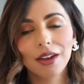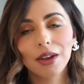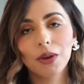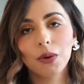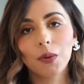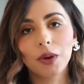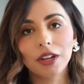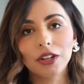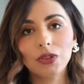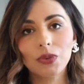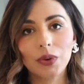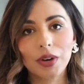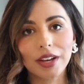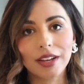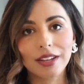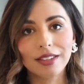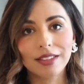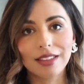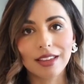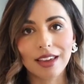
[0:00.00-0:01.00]
which
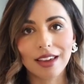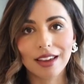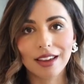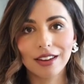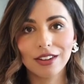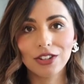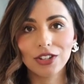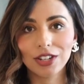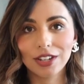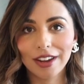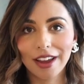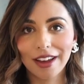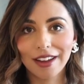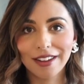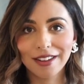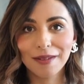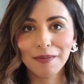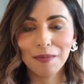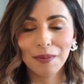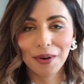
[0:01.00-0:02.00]
was the
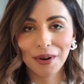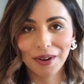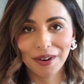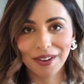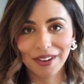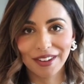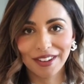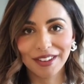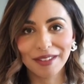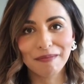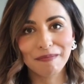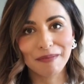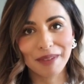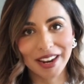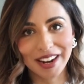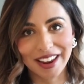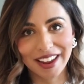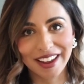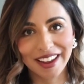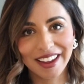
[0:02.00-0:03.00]
Chanel Pearl
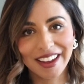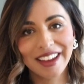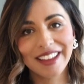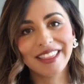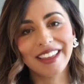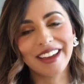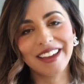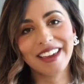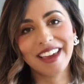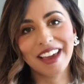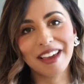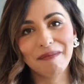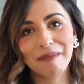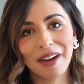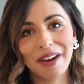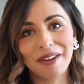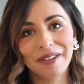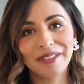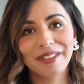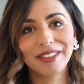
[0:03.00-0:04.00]
Mini that came
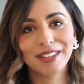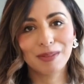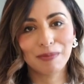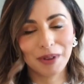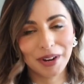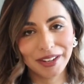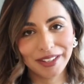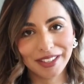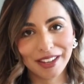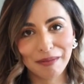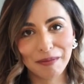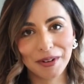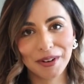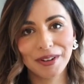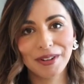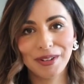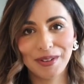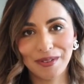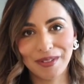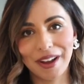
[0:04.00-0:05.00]
out Spring
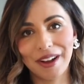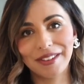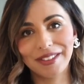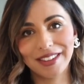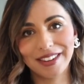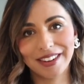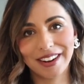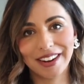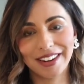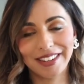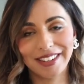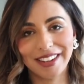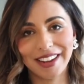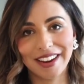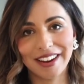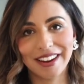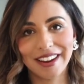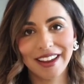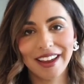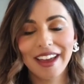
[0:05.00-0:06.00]
Summer
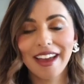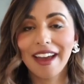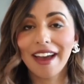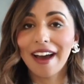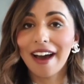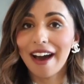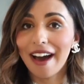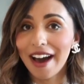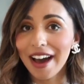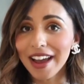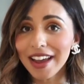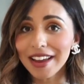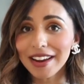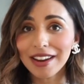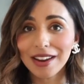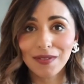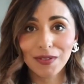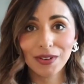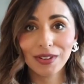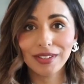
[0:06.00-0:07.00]
2019. I had
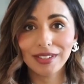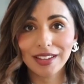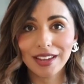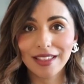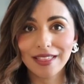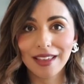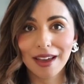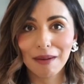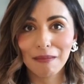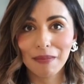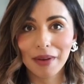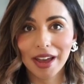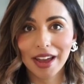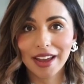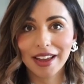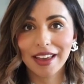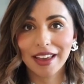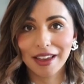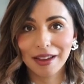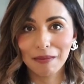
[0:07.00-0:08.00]
never seen that
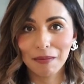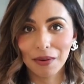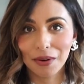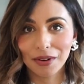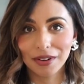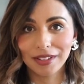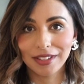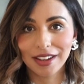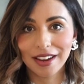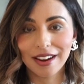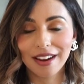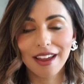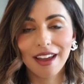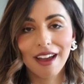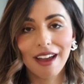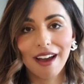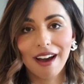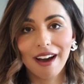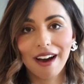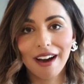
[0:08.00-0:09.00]
bag in person.
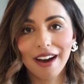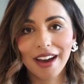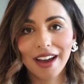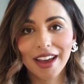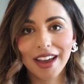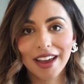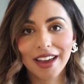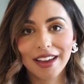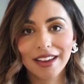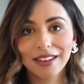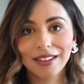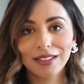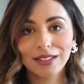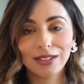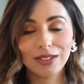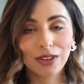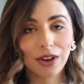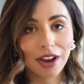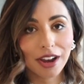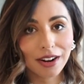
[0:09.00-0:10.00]
I
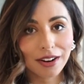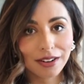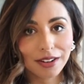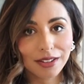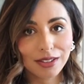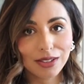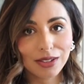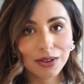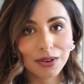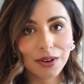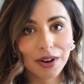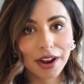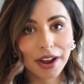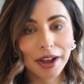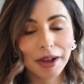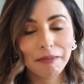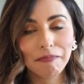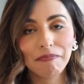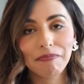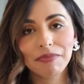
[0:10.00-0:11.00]
saw it on
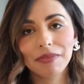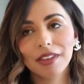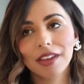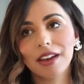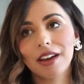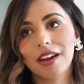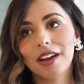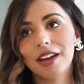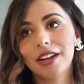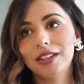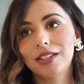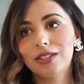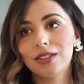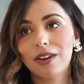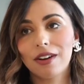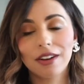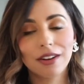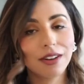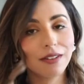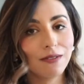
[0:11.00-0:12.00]
Instagram, I
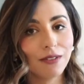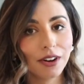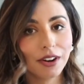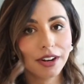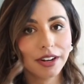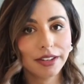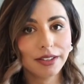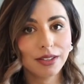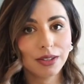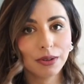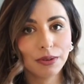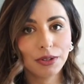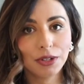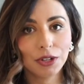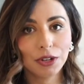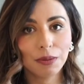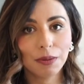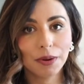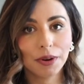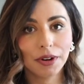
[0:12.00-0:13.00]
saw it on various
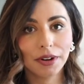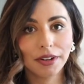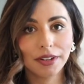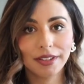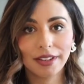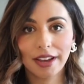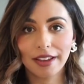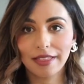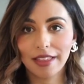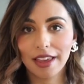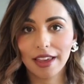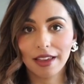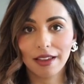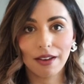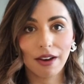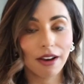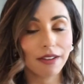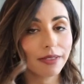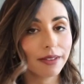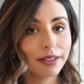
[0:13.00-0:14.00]
YouTubers that they
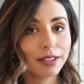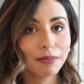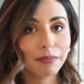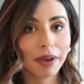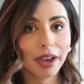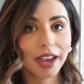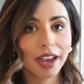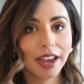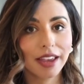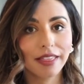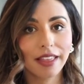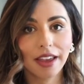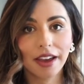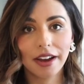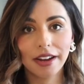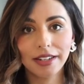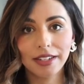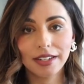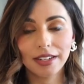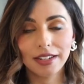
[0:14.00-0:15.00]
got this bag, they
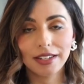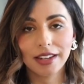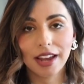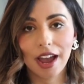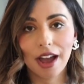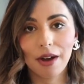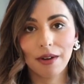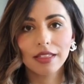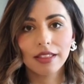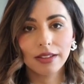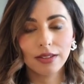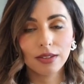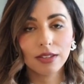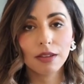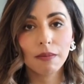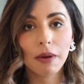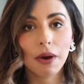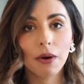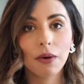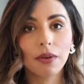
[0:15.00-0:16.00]
hunted it down. This is
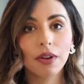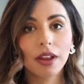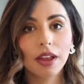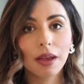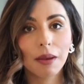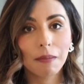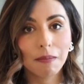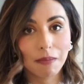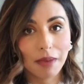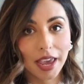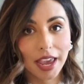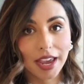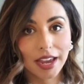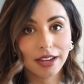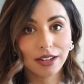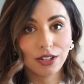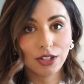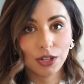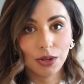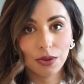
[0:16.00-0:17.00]
about
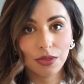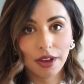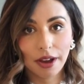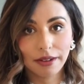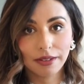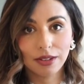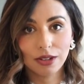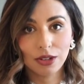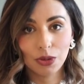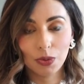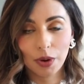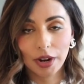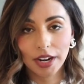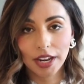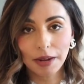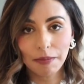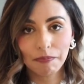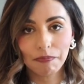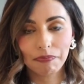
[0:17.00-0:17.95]
May 2020.